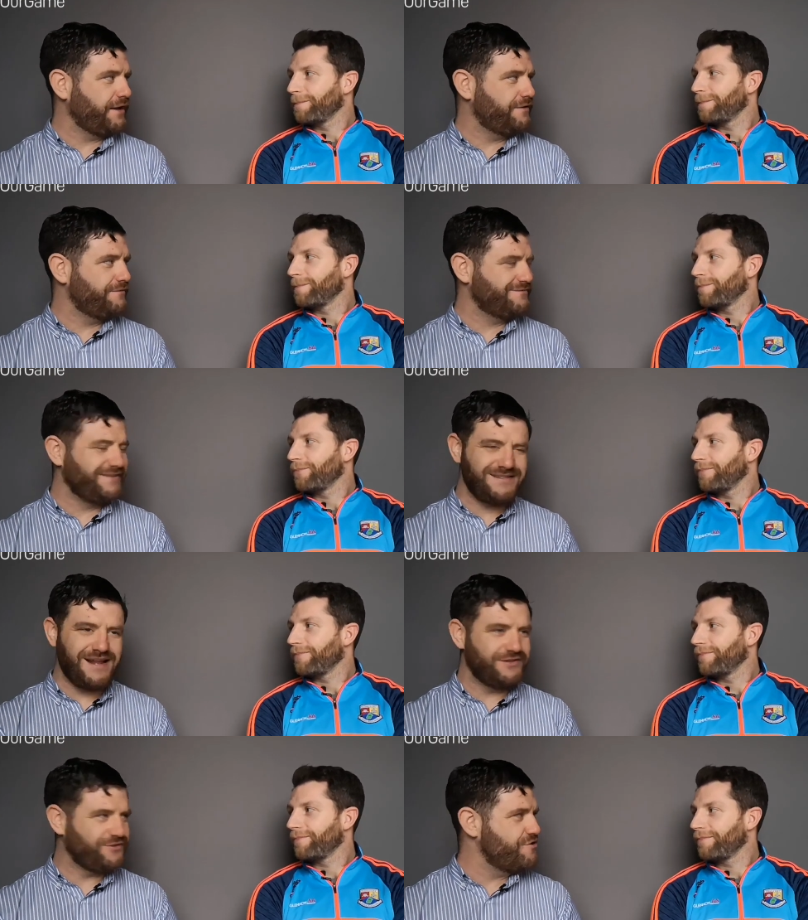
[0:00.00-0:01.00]
Speaker 1: And these
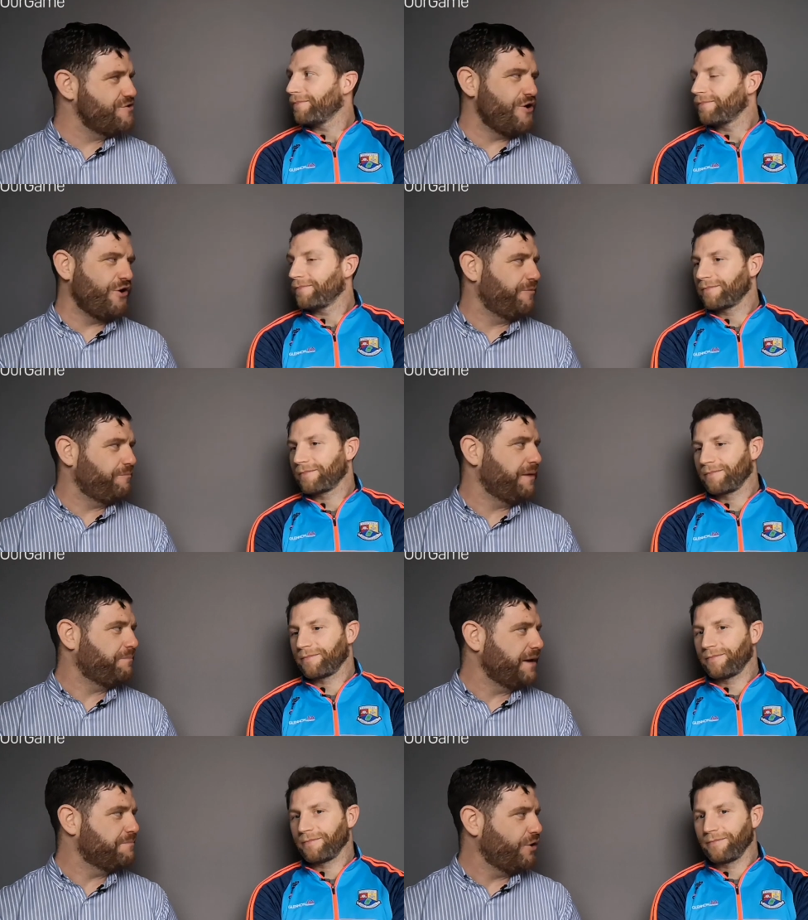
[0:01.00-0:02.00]
lads are not on big,
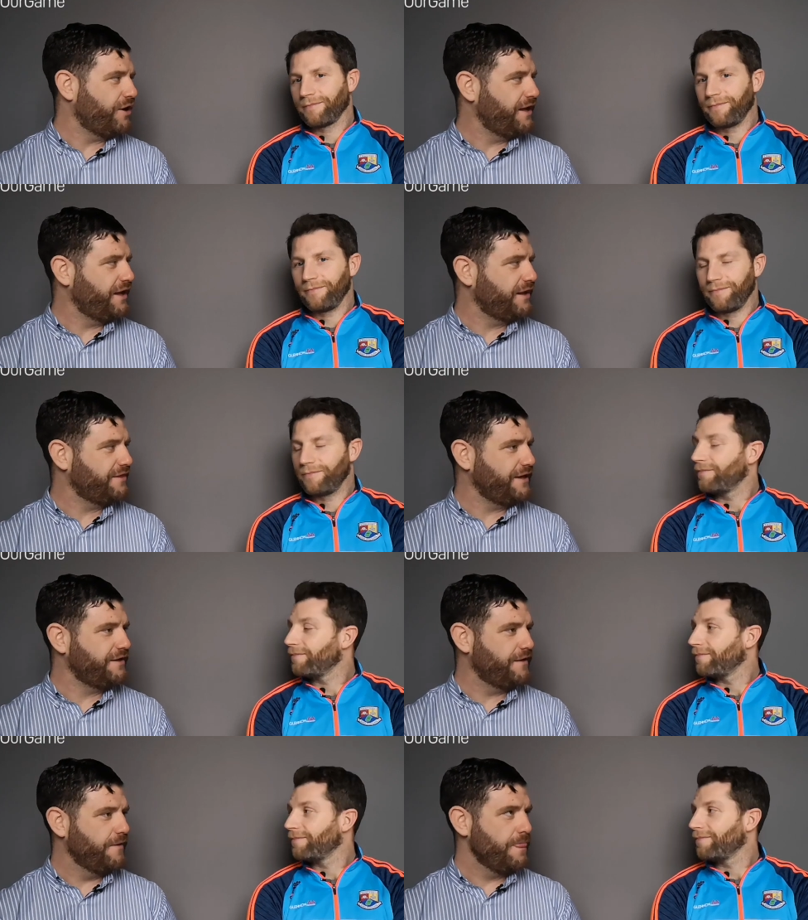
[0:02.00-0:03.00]
big money. And mm. I
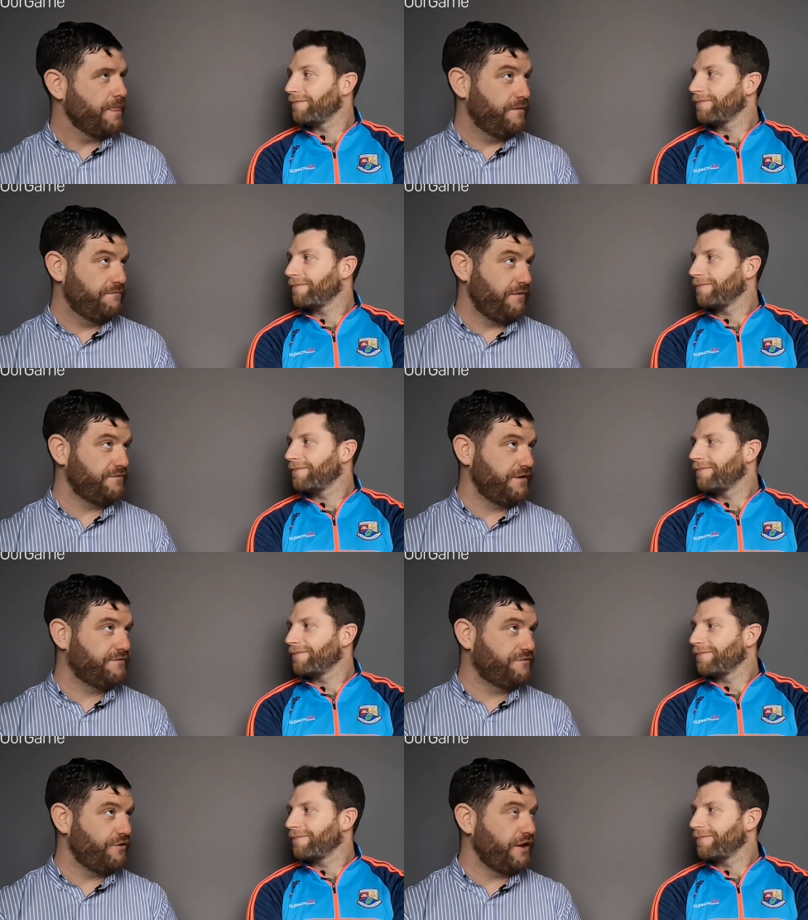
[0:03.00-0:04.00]
think. I
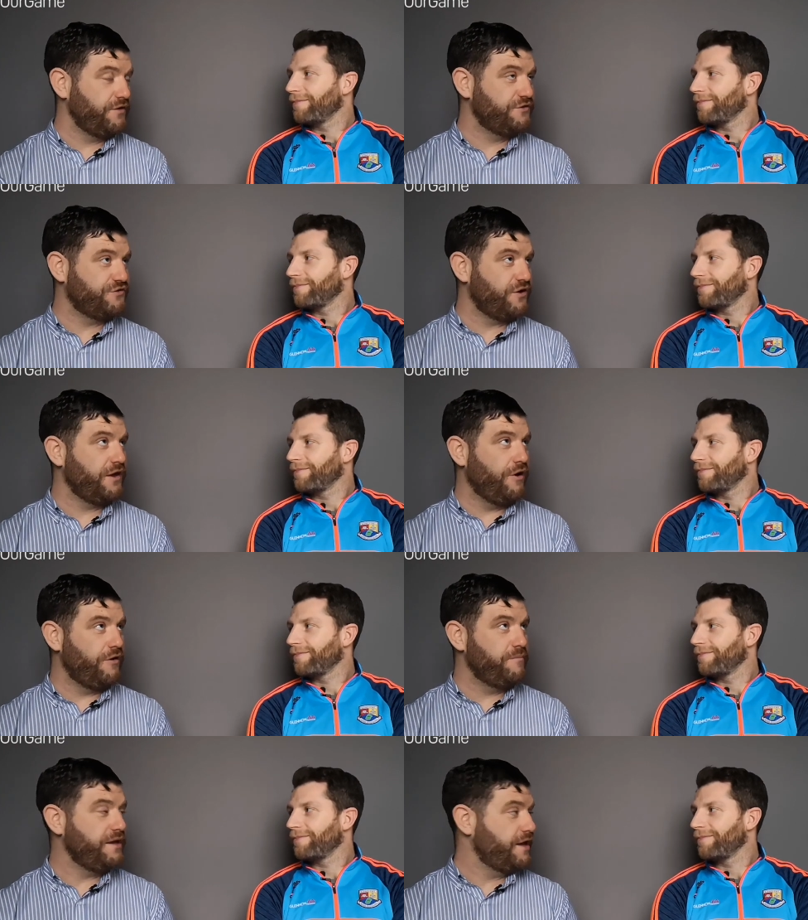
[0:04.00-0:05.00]
think I think the
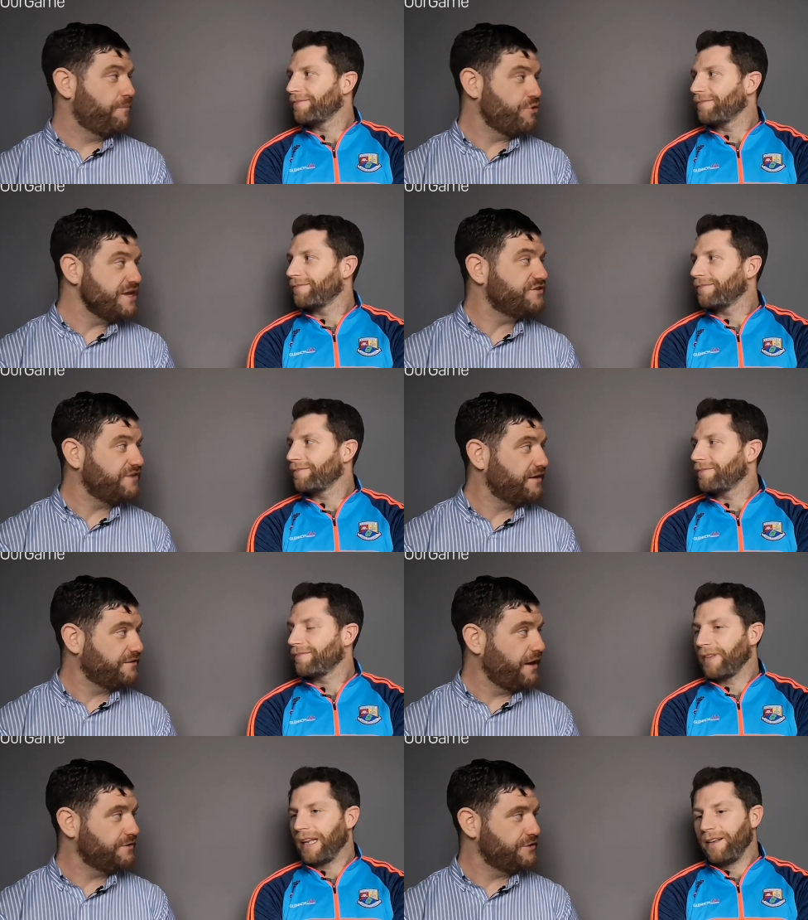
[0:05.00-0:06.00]
Donegal media appreciate
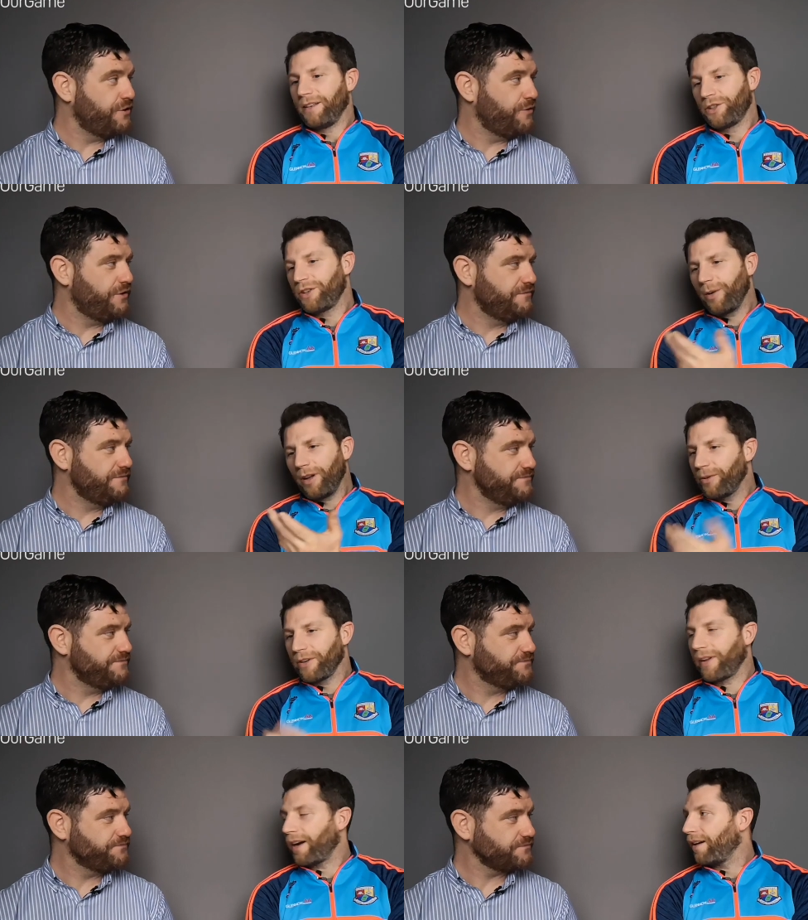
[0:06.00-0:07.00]
that, you
Speaker 2: know. they all would
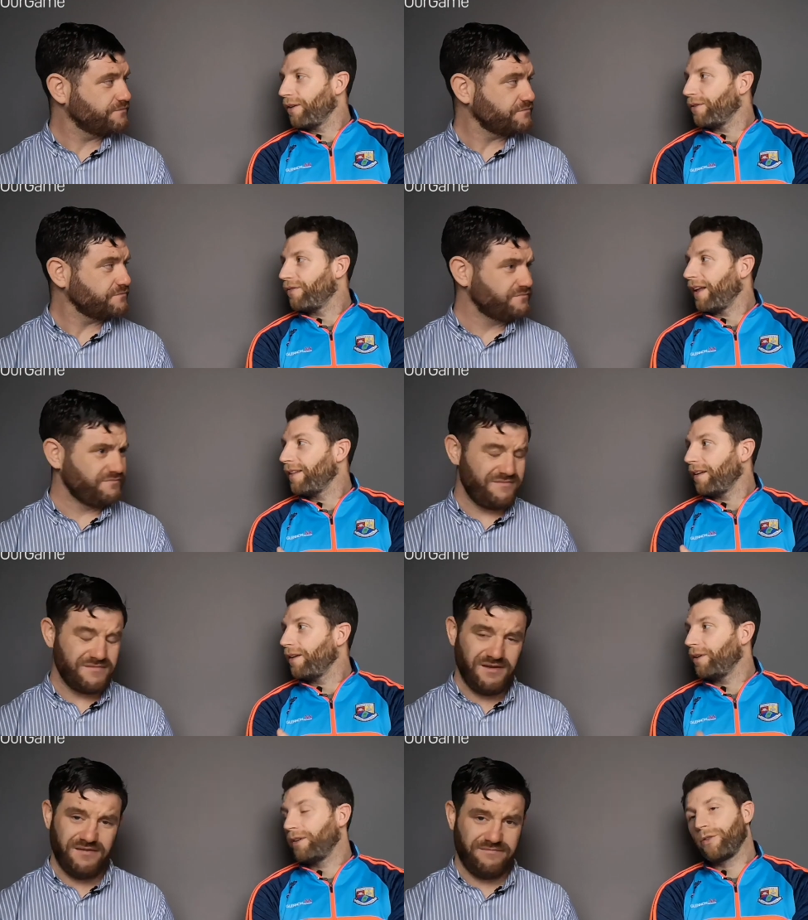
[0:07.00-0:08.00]
have started out as fans
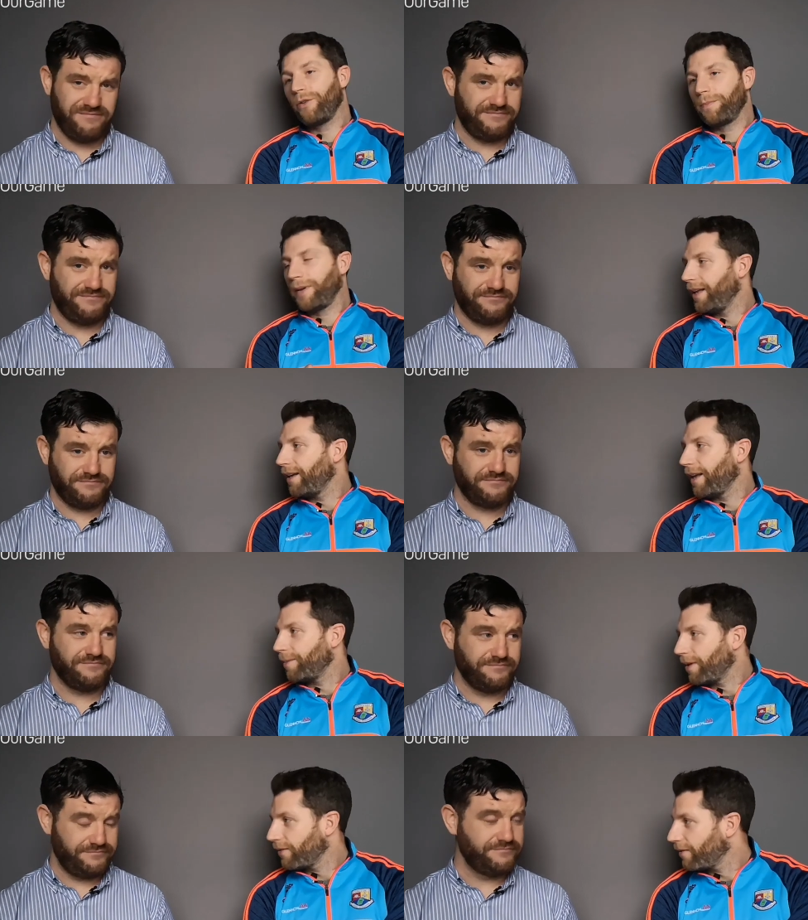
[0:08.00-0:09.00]
anyway. You grow up playing the
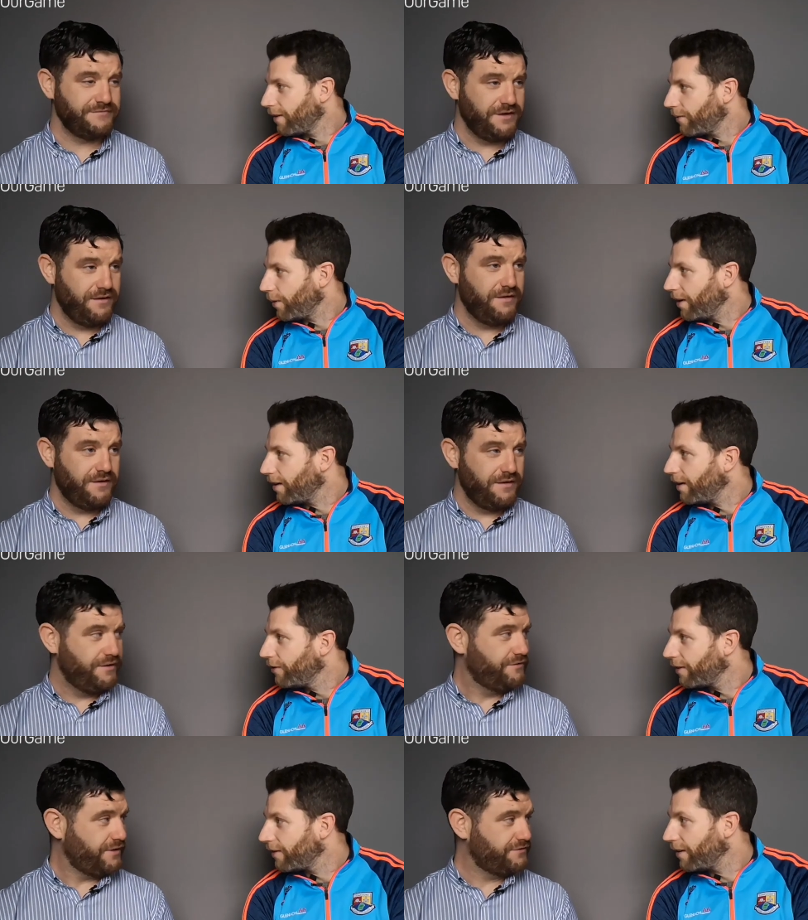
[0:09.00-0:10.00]
game. That's that's why you got
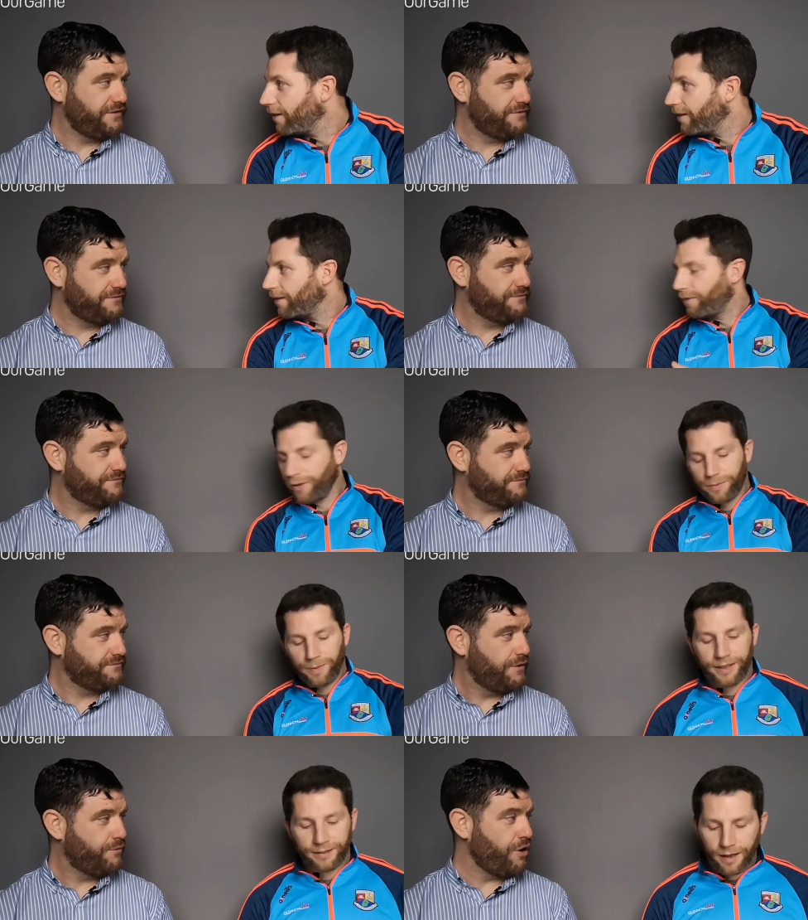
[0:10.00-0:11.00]
interested that's in it in the first
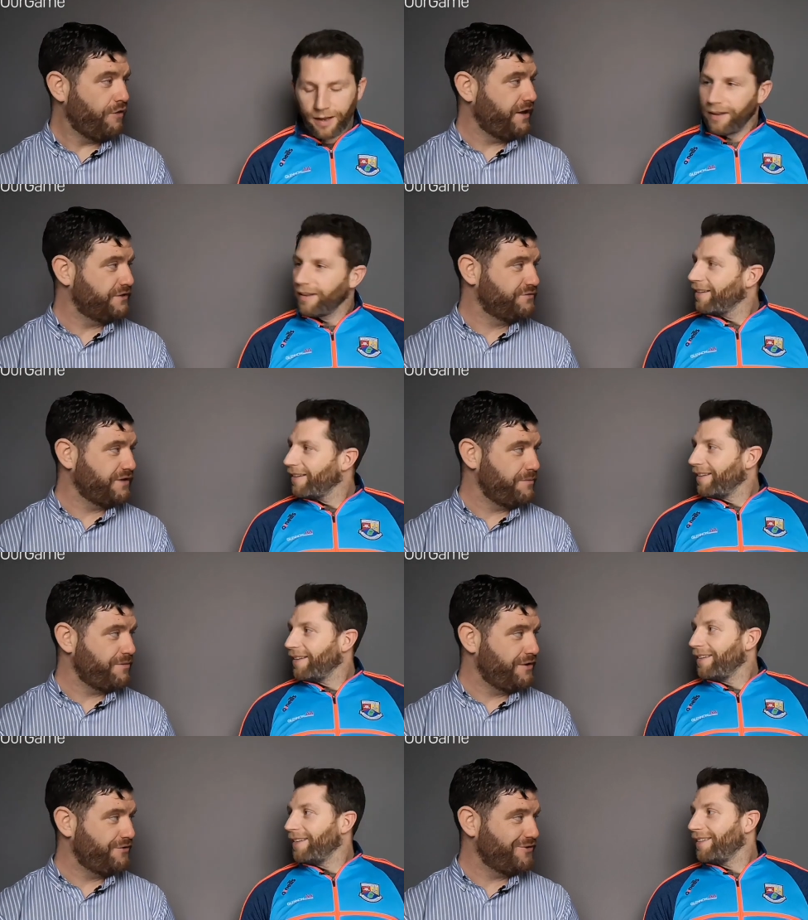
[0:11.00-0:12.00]
place. We're all fans of typewriters,